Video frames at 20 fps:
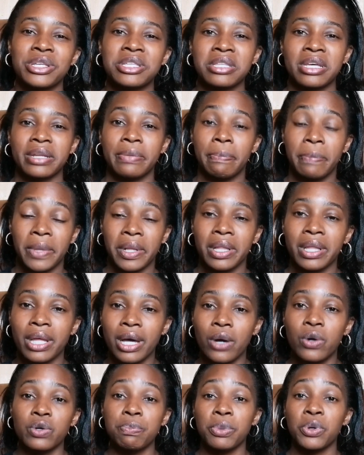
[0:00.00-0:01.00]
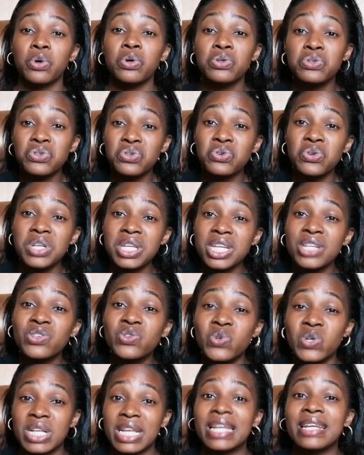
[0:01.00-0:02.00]
that milk out, because you need
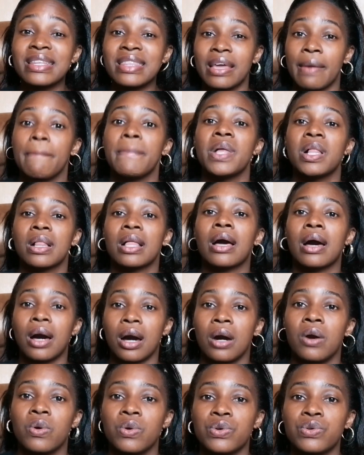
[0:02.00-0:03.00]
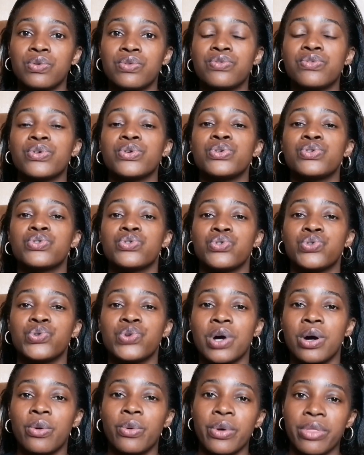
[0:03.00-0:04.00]
to let the milk out for you to
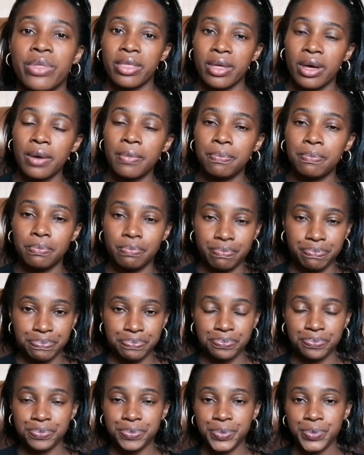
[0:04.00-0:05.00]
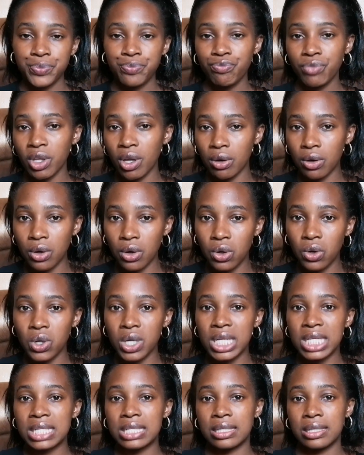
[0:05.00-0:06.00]
do it the
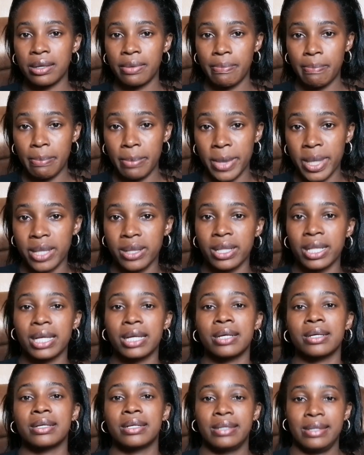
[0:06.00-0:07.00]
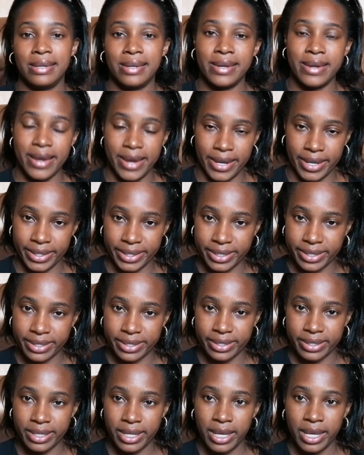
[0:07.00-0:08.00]
clogged milk
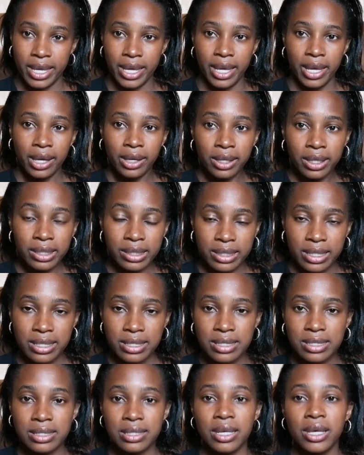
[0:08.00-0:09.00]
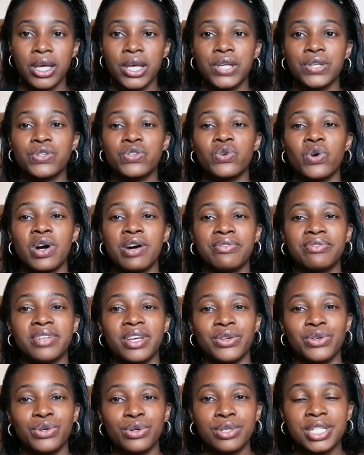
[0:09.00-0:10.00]
ducts. Yes, so after
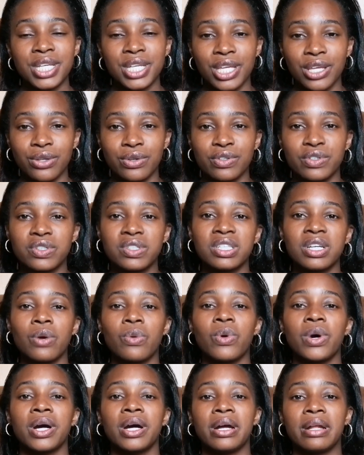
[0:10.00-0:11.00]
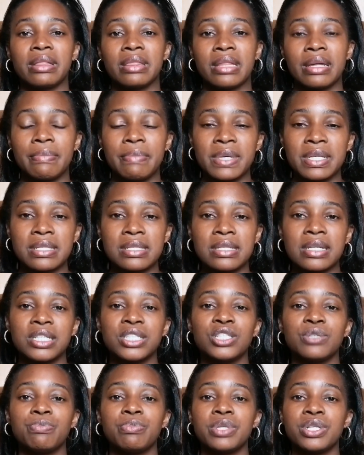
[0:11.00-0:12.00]
you taking your shower and the
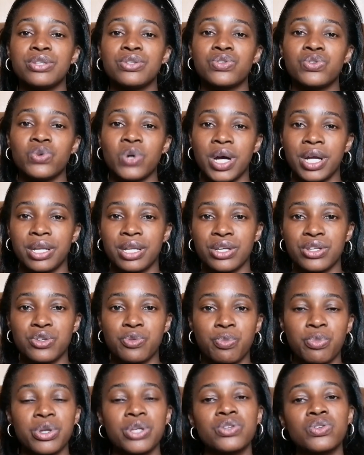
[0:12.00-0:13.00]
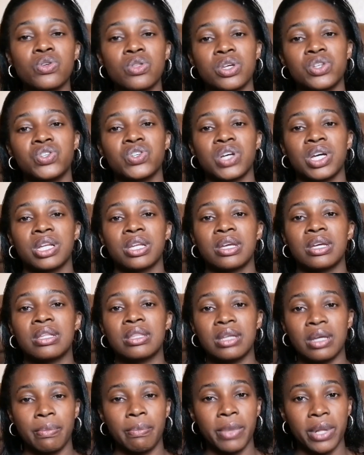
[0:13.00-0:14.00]
massage, please do hand express so that you can get
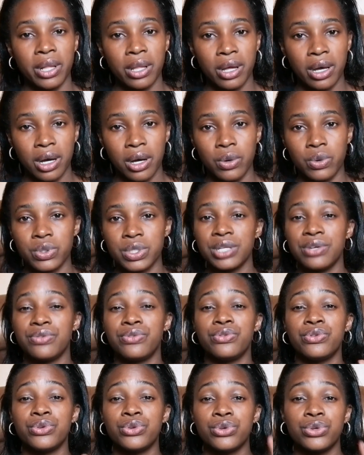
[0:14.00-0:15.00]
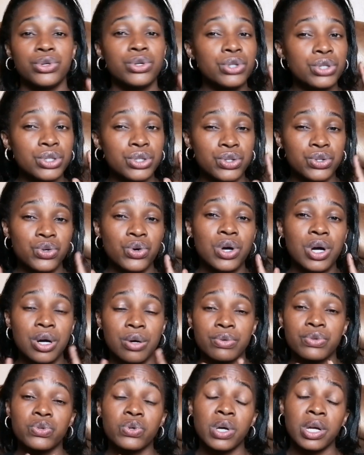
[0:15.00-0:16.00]
that milk out. If you do not know
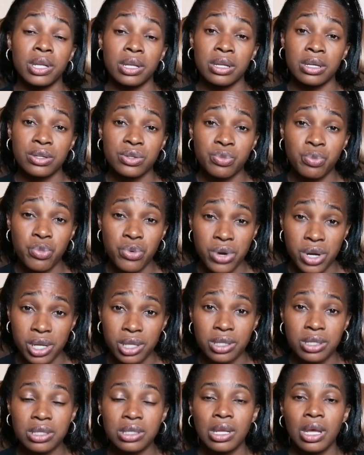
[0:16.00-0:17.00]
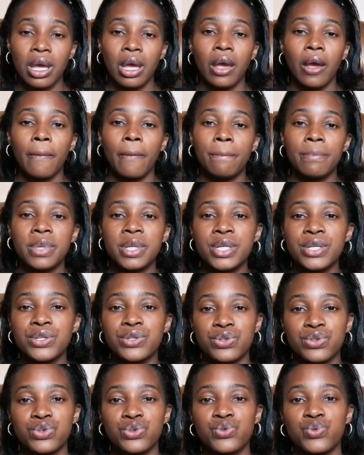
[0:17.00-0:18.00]
how to hand express,
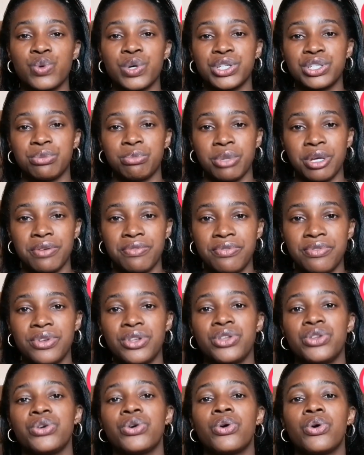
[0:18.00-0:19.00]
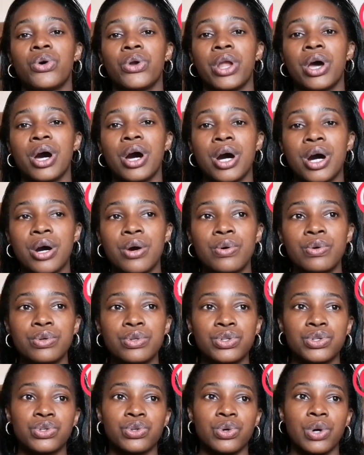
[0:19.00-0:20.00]
please do watch my video on
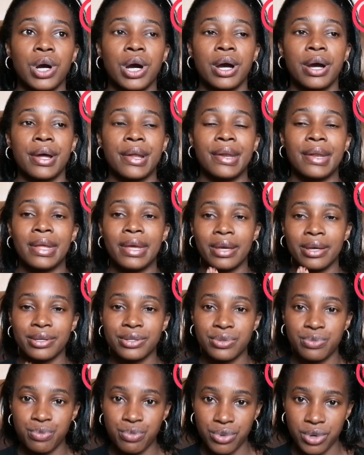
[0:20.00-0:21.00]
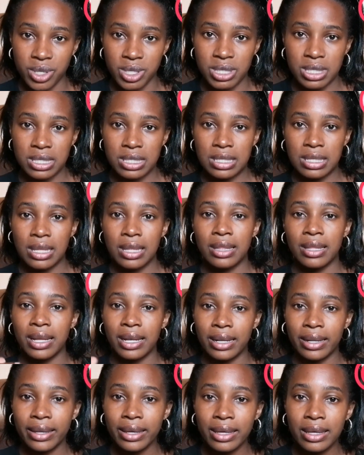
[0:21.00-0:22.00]
how to hand express. The
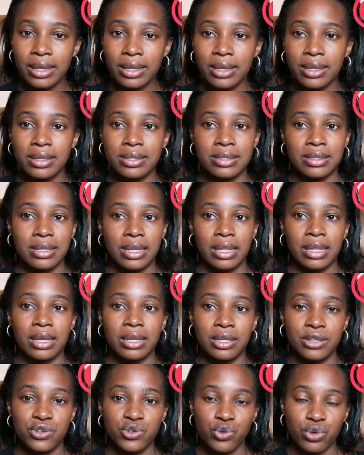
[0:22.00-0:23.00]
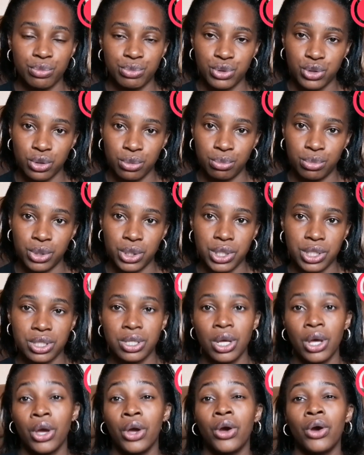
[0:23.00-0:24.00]
link is in the description
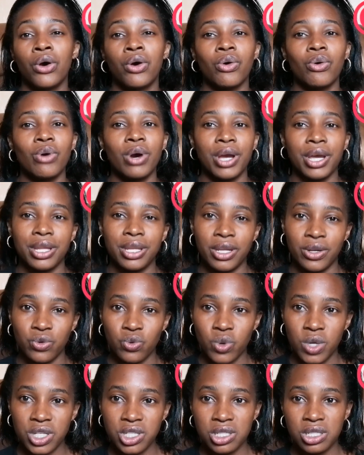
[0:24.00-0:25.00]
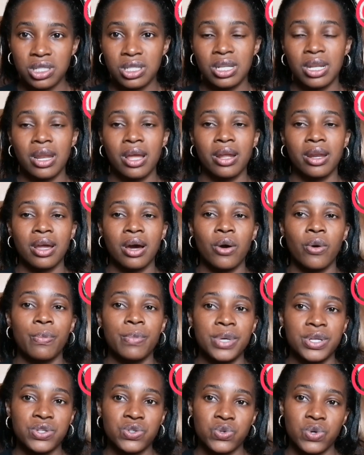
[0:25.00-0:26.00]
box. Go ahead and watch it, learn how
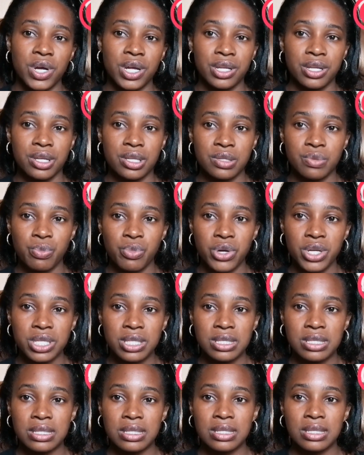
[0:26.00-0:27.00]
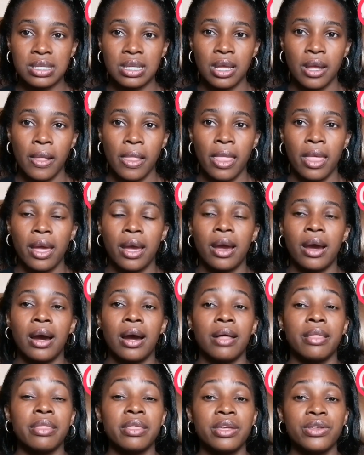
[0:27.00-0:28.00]
best to hand express,
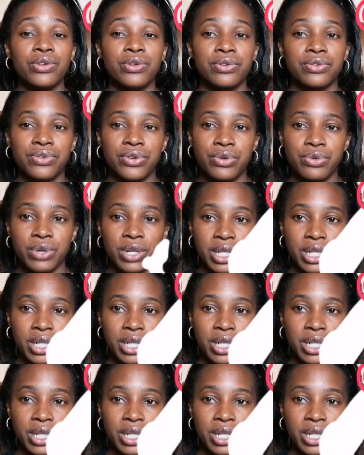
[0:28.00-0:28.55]
and then you'll feel